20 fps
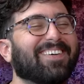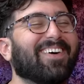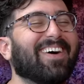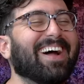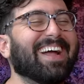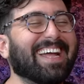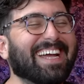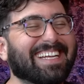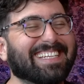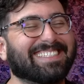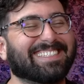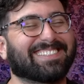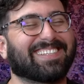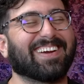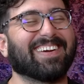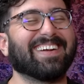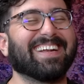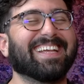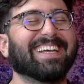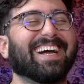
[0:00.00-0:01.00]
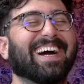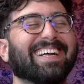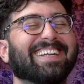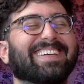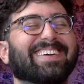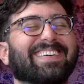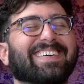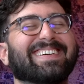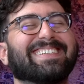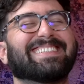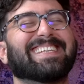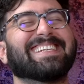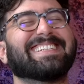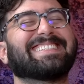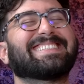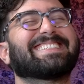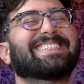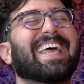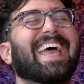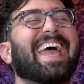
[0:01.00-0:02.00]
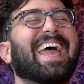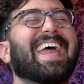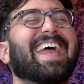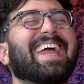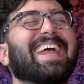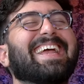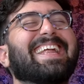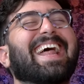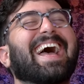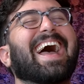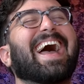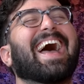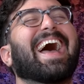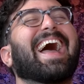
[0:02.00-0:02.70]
The way it's turning on you is insane.